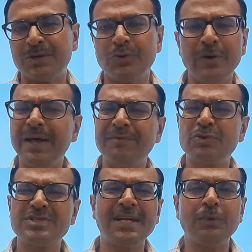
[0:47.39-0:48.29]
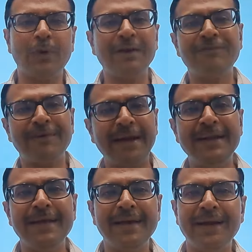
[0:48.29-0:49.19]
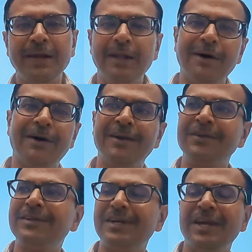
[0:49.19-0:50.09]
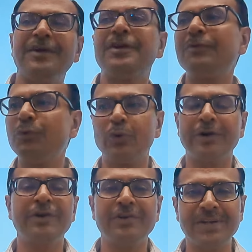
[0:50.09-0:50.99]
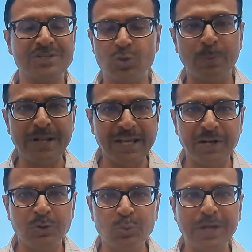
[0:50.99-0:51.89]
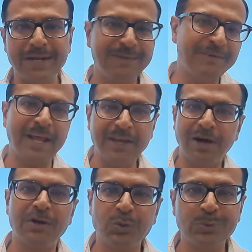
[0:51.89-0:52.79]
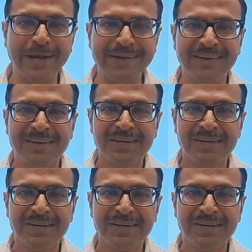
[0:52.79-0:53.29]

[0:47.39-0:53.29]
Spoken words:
You don't have to sit one fine day and learn 300, 400 tricks. Nobody can do that. Even I can't do that.